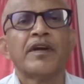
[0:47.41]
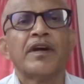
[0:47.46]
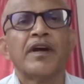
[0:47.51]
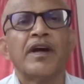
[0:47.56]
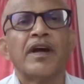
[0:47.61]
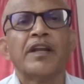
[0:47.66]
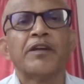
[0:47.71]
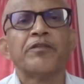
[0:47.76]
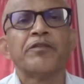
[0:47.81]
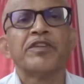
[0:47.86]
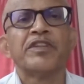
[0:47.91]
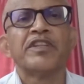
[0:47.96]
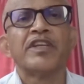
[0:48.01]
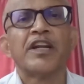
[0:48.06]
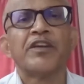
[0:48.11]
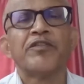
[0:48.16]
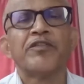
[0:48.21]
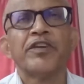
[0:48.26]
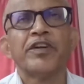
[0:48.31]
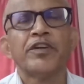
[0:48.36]
and with the
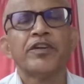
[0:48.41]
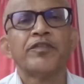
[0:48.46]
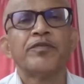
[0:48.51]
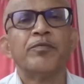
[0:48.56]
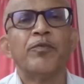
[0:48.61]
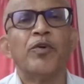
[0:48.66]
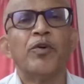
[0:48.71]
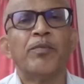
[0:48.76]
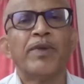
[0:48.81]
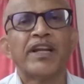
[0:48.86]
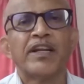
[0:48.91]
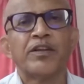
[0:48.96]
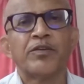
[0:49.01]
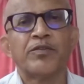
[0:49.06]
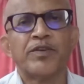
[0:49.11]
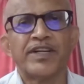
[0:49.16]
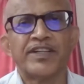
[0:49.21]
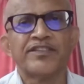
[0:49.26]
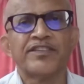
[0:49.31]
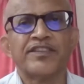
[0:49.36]
advent of mobile
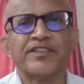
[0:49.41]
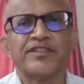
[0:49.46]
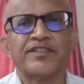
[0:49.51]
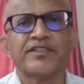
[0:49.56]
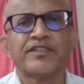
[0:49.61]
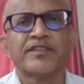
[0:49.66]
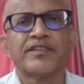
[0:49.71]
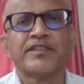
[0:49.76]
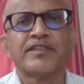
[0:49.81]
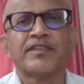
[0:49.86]
devices